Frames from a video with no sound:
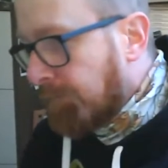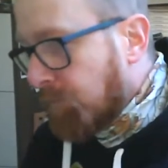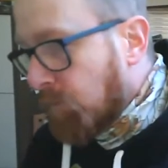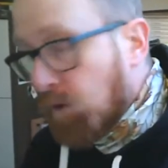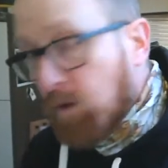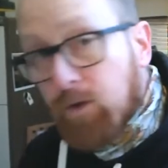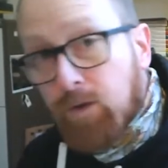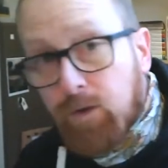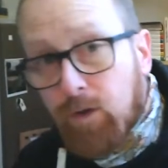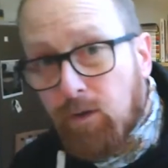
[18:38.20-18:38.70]
you
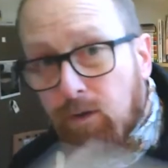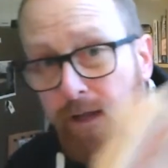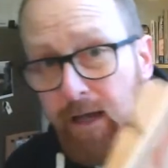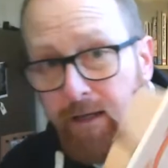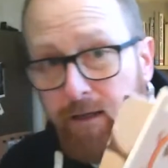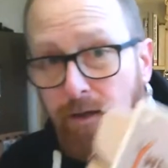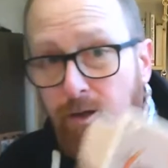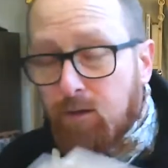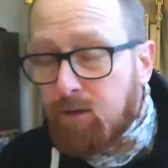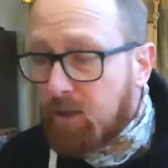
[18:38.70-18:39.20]
can do
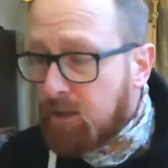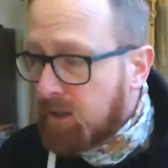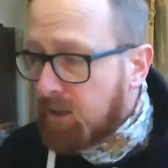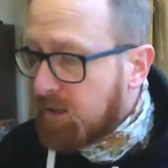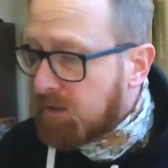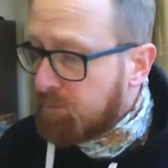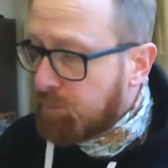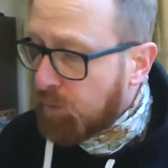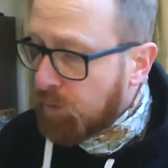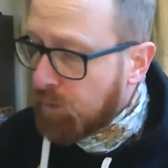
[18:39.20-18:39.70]
that using
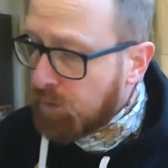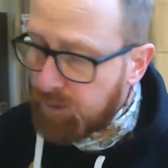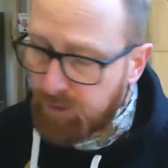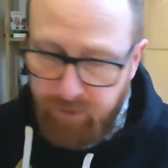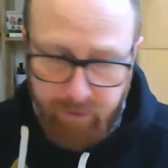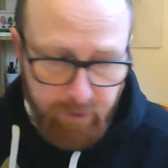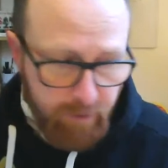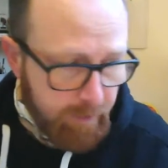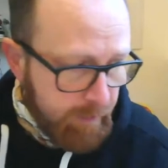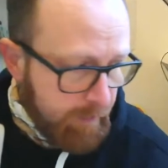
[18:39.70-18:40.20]
these
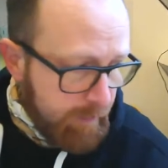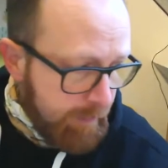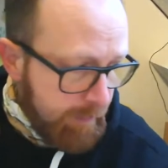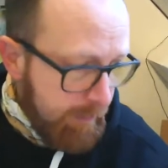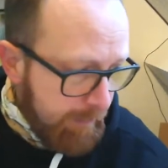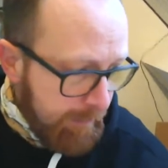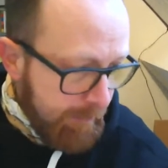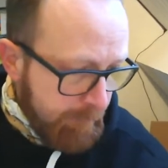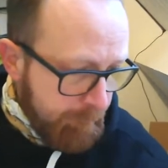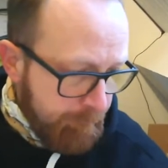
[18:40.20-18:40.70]
books.
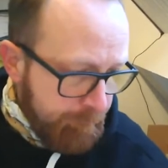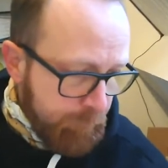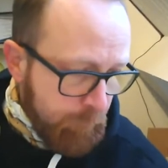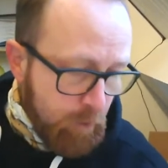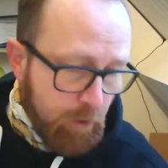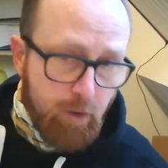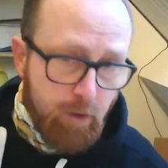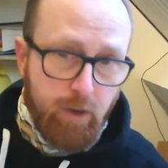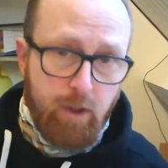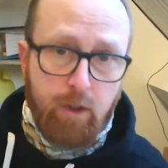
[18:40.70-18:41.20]

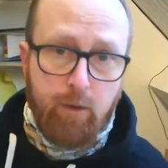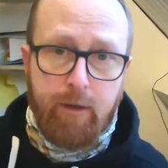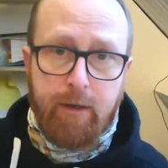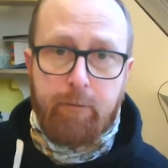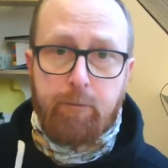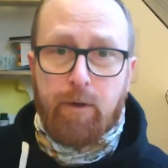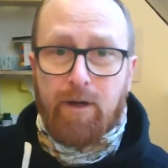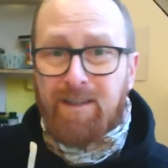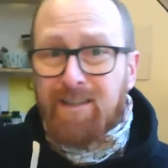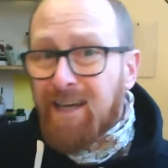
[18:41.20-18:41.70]
You can do
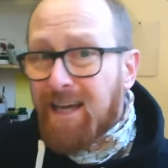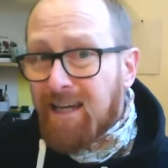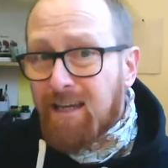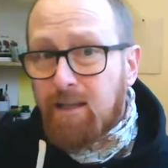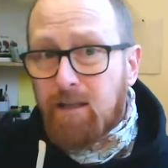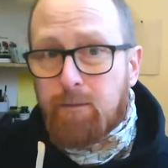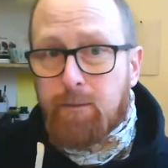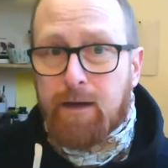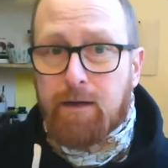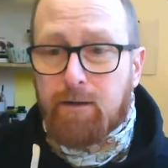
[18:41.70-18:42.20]
it by
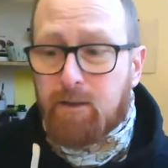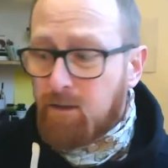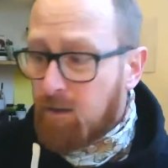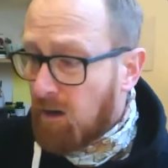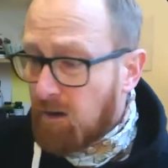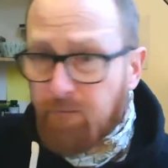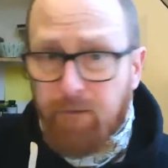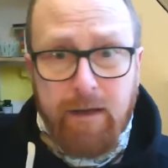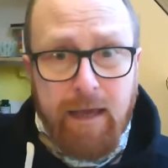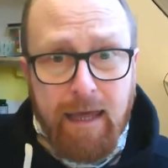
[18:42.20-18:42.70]
taking them
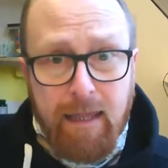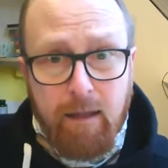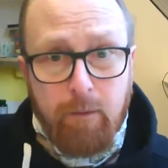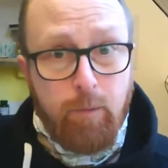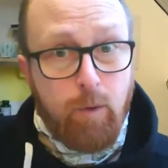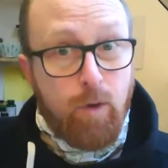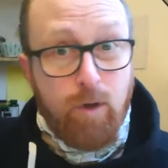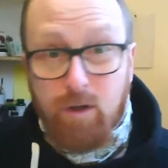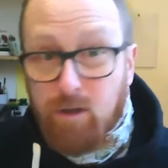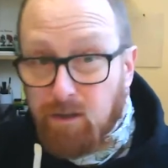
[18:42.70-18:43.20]
outside. Forget the
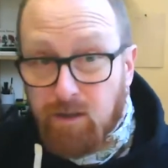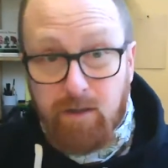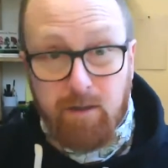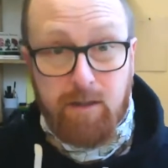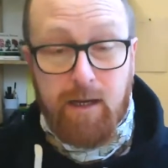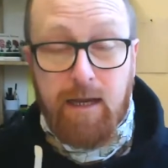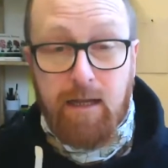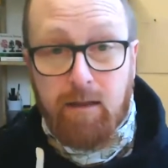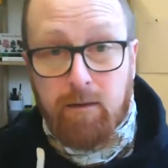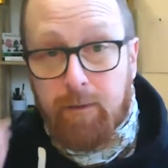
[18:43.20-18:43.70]
books. Just
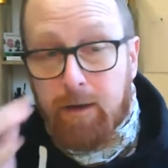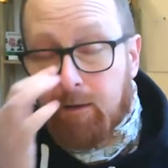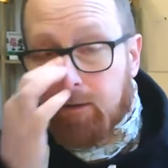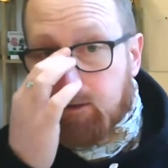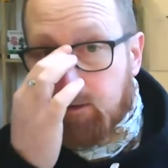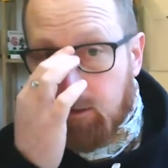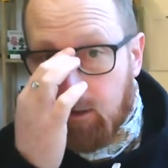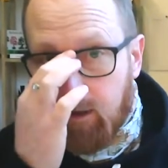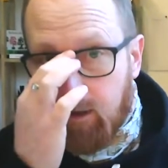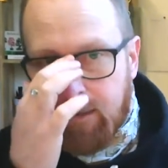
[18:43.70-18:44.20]
take them
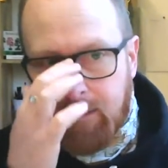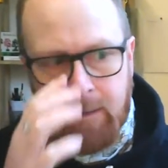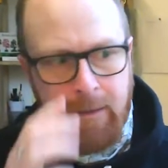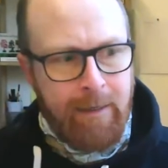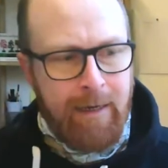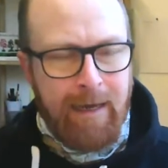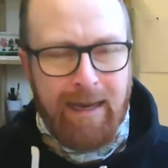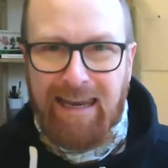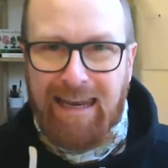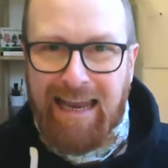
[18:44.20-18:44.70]
outside,
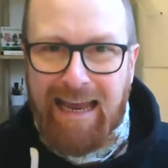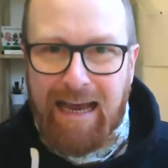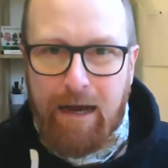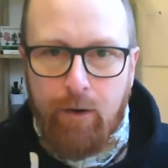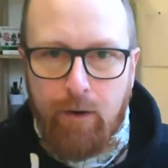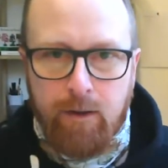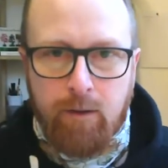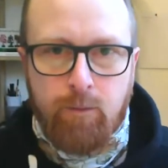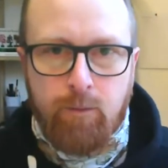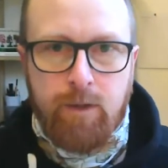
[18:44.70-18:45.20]

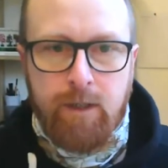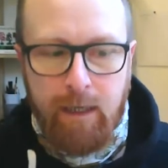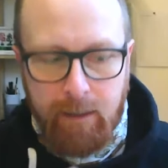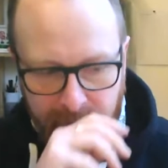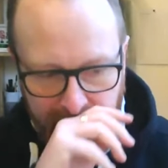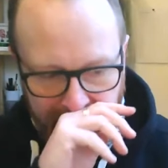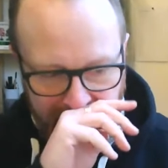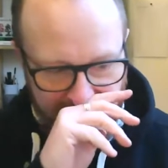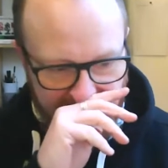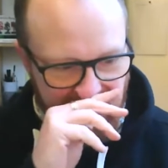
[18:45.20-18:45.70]
allowing them to
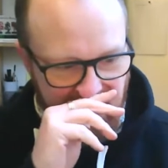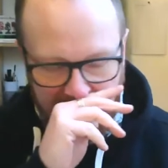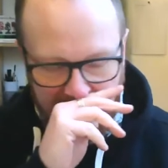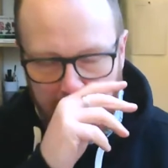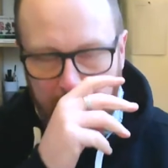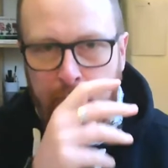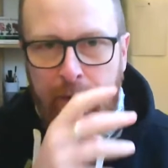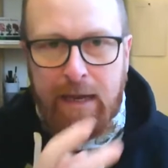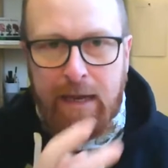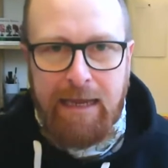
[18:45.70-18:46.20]
get dirty
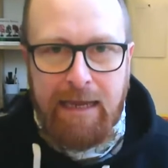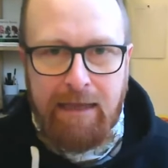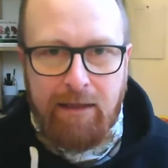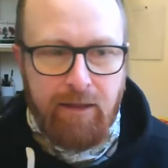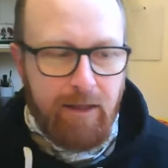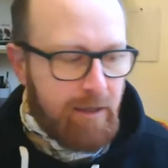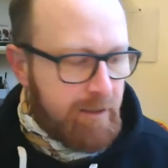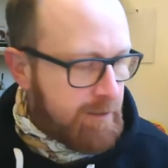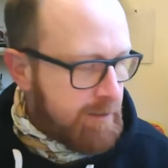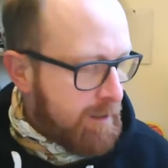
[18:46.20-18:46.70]
and picking
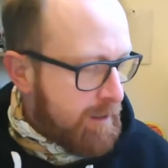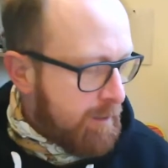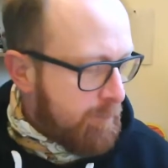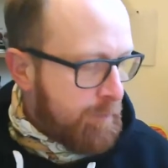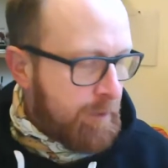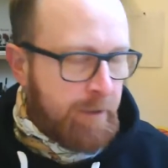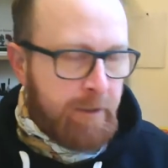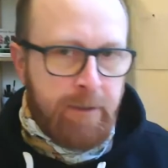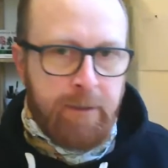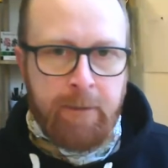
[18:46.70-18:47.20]
things
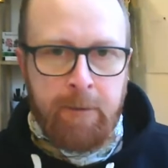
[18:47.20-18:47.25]
up,